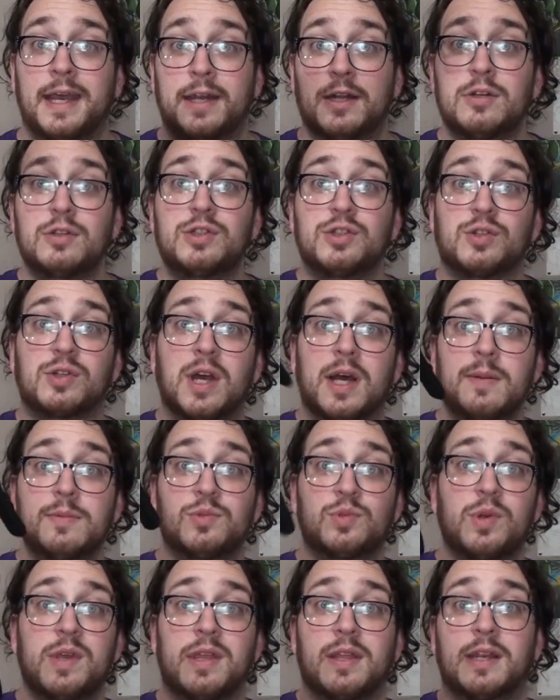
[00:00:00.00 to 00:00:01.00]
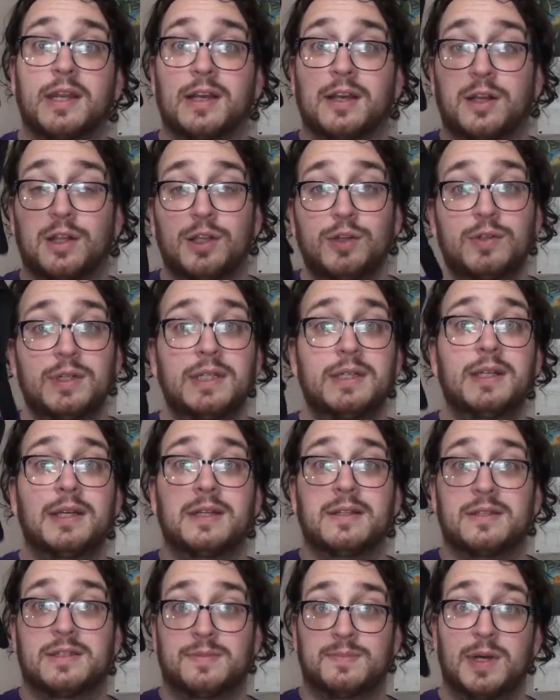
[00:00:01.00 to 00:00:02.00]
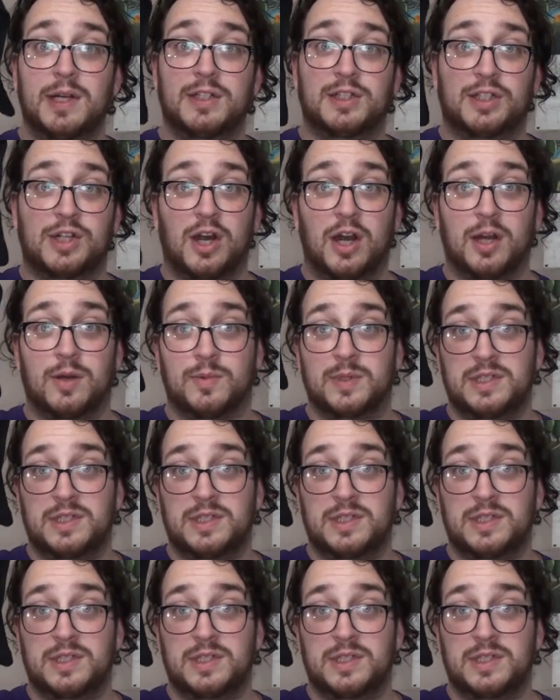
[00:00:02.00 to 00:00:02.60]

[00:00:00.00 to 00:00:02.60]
It also comes with an included smudge guard,